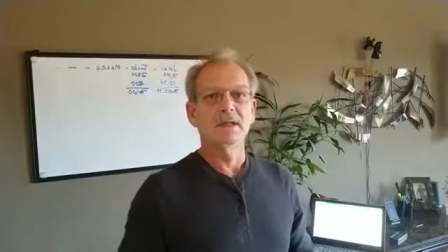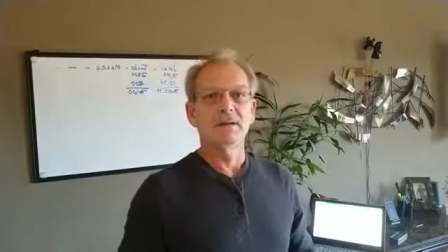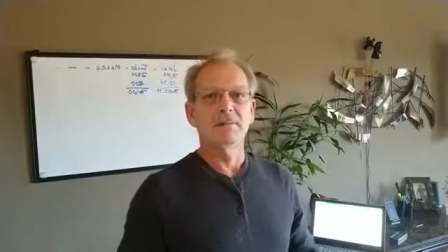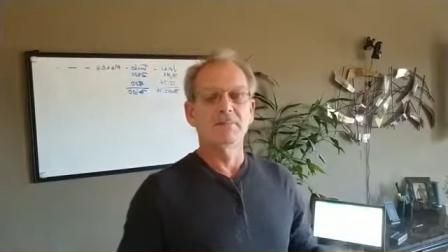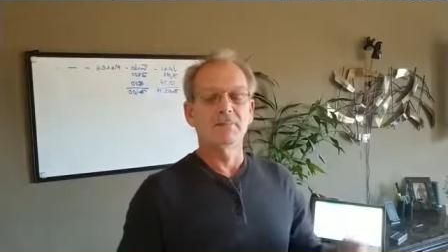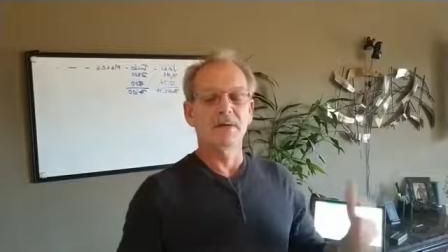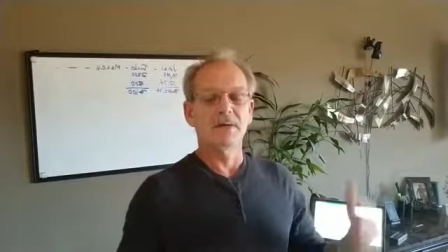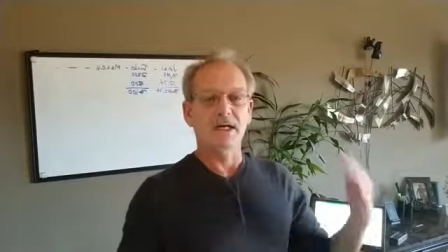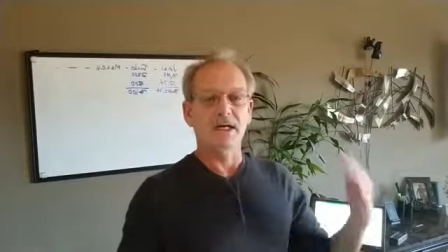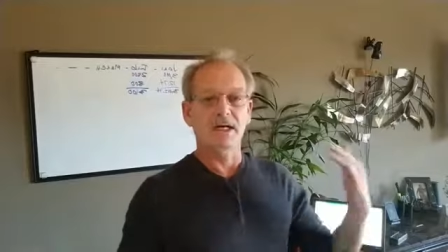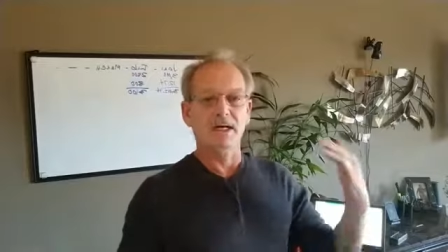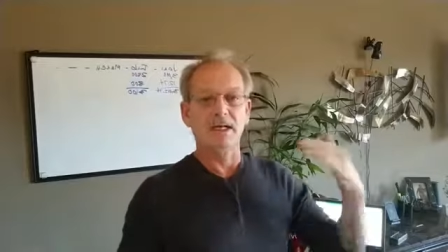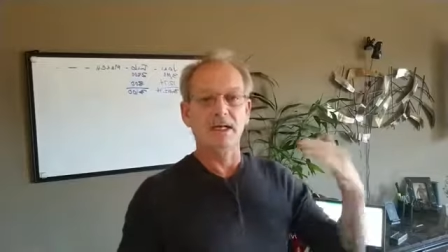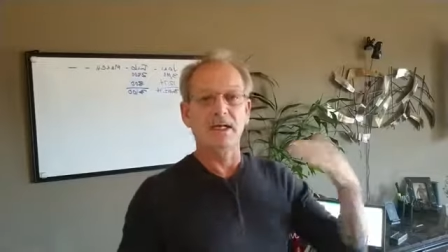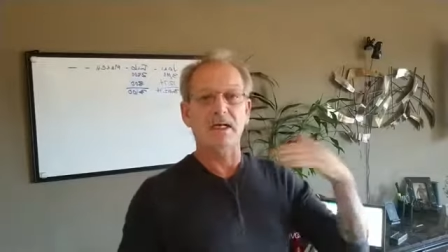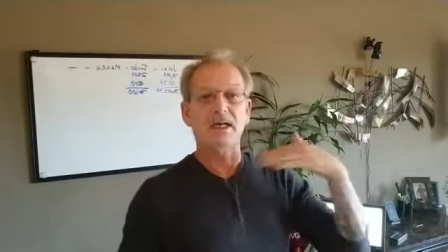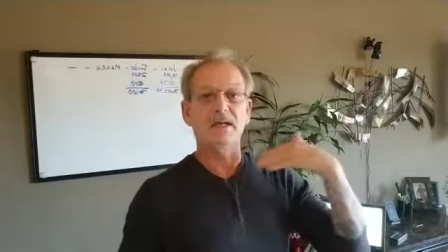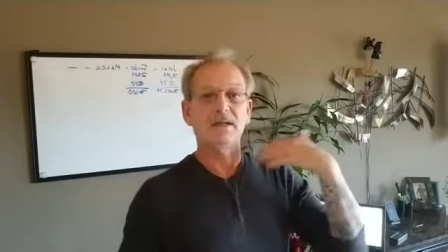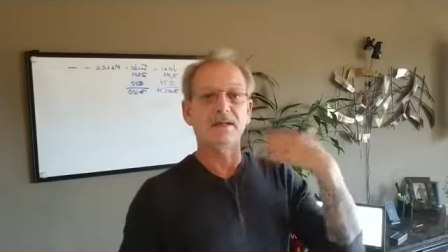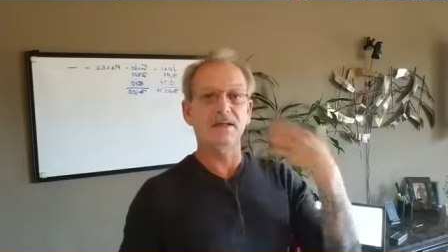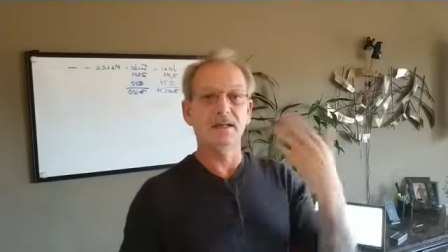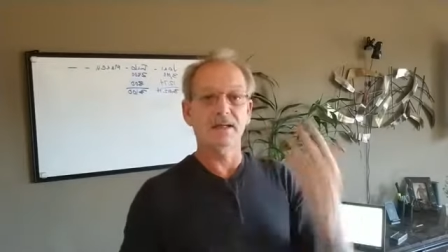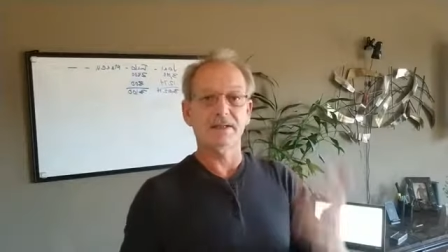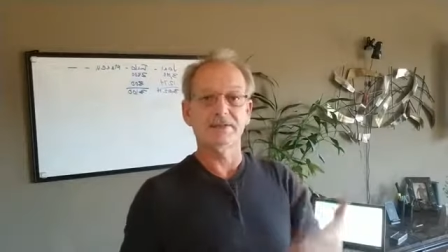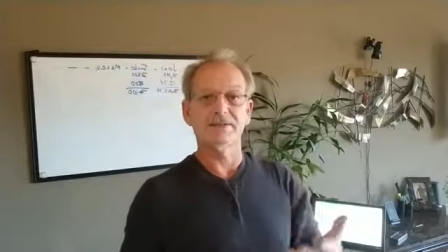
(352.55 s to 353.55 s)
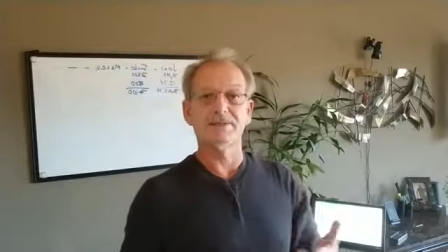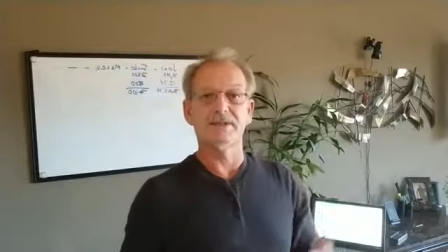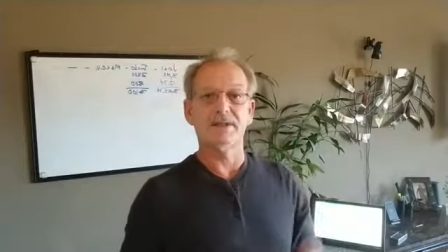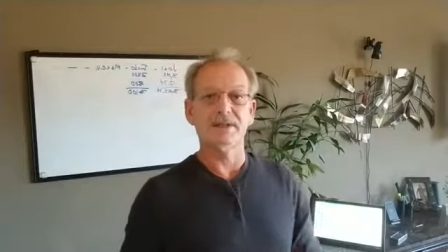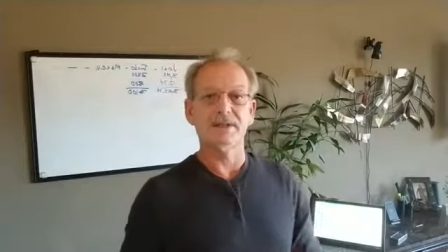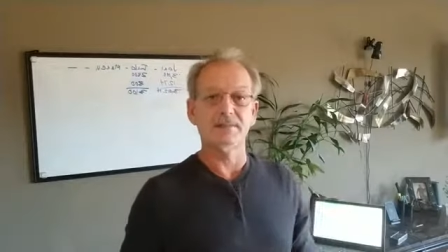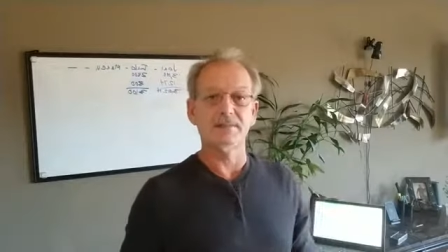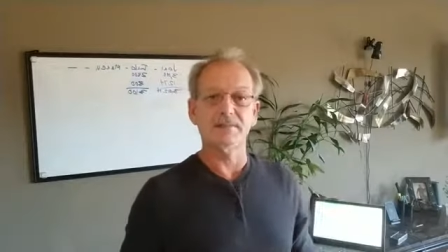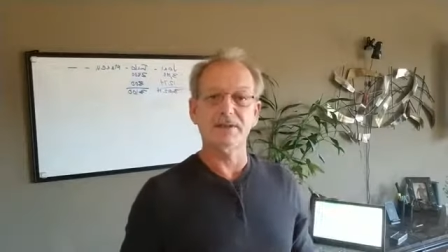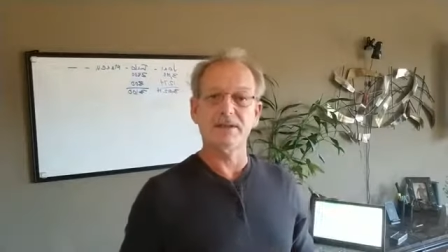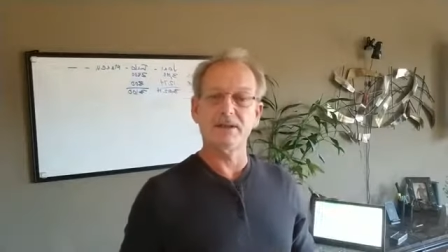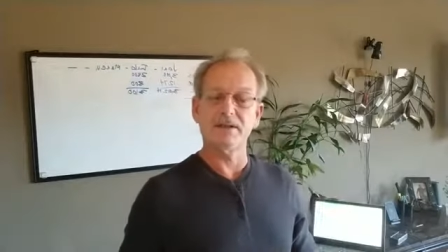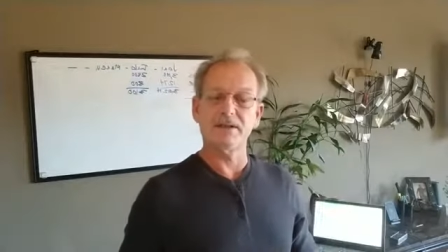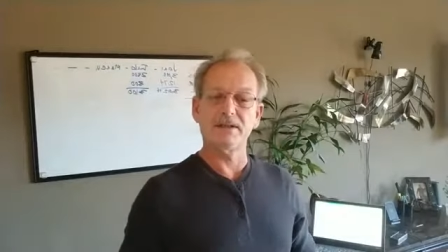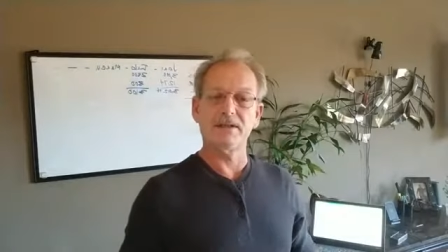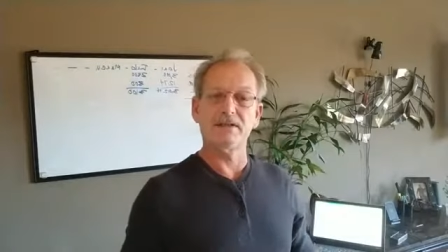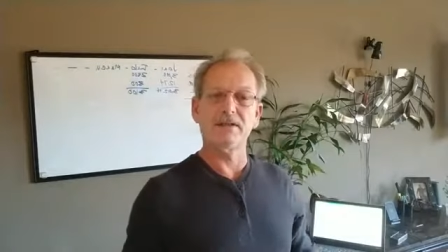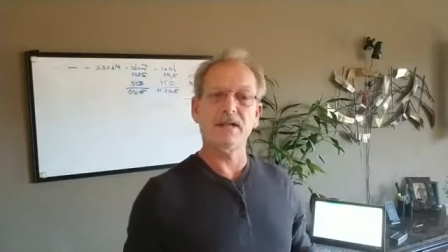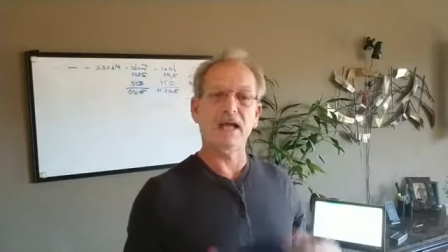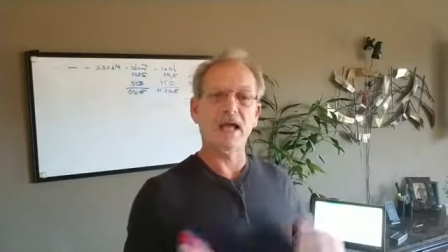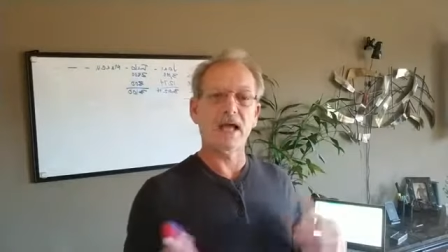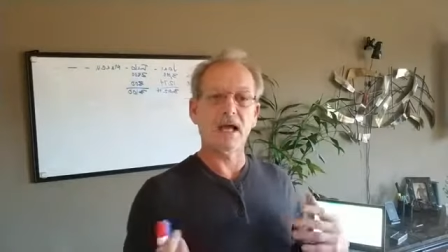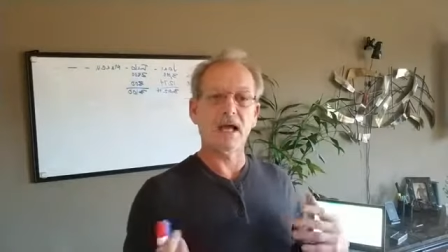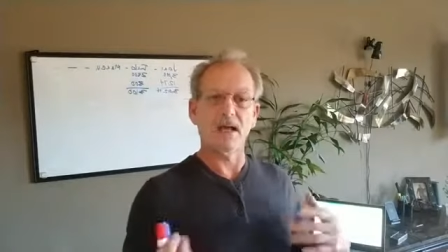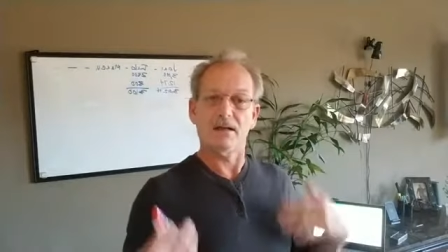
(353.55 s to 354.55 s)
My electric bill
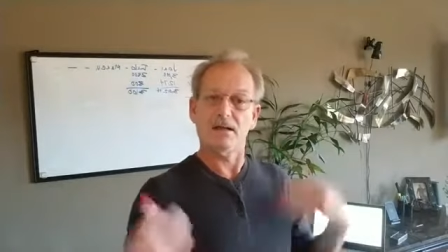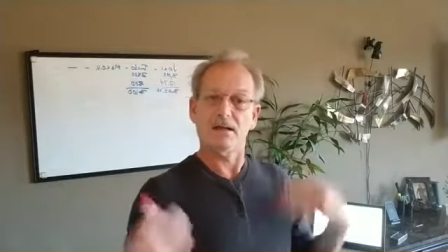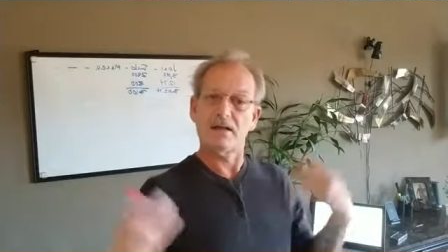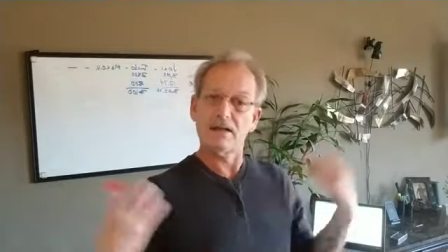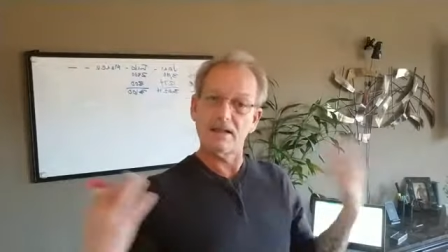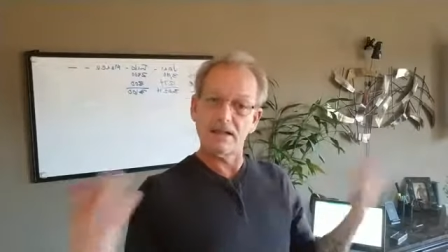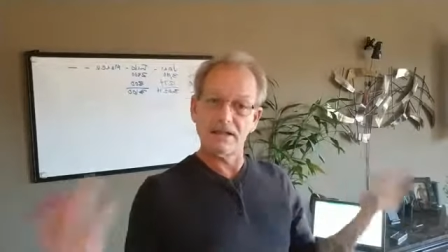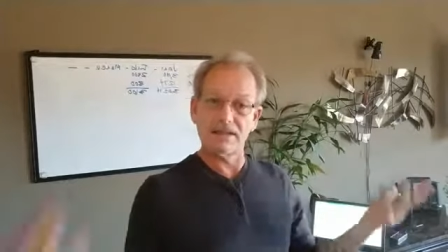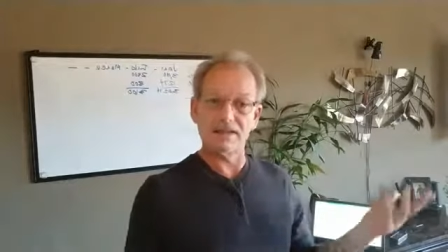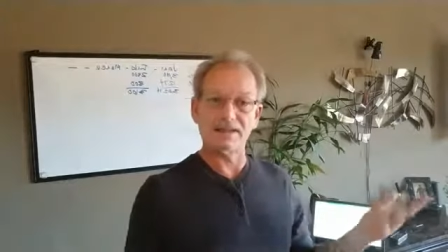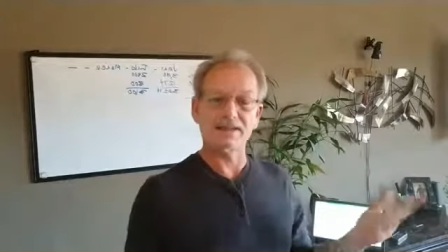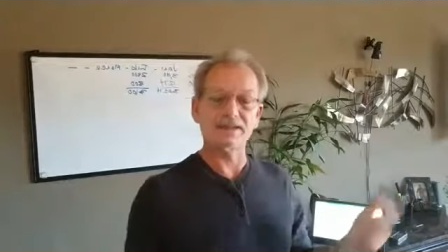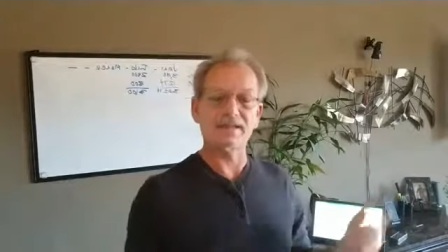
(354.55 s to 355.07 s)
is